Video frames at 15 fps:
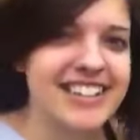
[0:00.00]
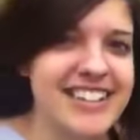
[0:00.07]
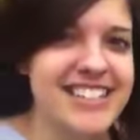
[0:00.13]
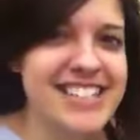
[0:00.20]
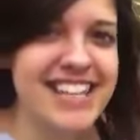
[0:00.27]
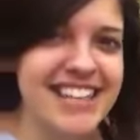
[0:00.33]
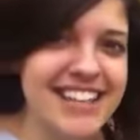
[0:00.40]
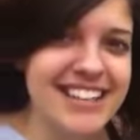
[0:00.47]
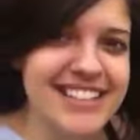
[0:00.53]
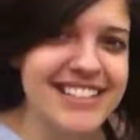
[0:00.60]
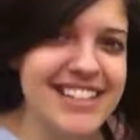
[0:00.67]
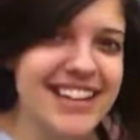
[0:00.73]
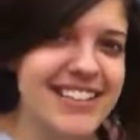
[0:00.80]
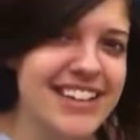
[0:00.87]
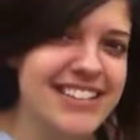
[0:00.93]
You see? You
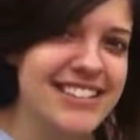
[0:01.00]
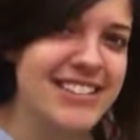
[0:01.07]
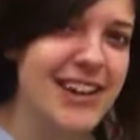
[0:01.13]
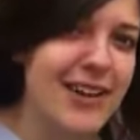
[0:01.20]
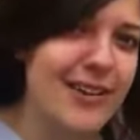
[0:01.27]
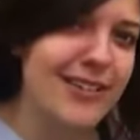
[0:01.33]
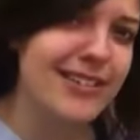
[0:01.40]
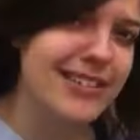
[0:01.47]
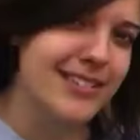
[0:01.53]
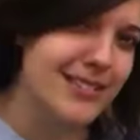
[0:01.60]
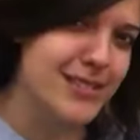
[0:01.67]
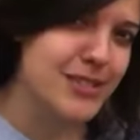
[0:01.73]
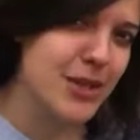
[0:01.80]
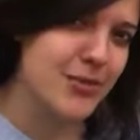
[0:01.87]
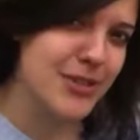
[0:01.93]
see all that snow?
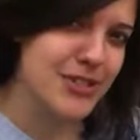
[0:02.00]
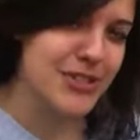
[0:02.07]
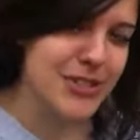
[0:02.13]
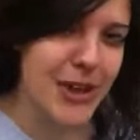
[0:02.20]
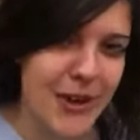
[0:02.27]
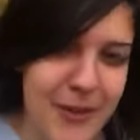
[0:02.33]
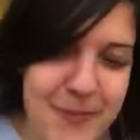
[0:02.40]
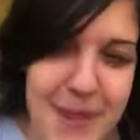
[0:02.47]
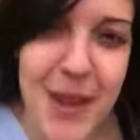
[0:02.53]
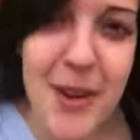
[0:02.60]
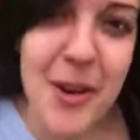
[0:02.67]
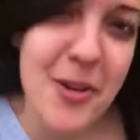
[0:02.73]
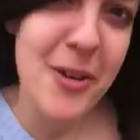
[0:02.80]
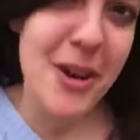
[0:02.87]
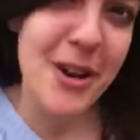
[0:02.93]
So much snow.
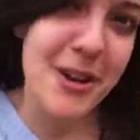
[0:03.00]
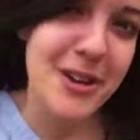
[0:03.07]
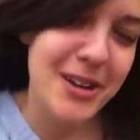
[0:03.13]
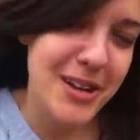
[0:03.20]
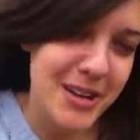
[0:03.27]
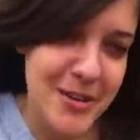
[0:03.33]
Well,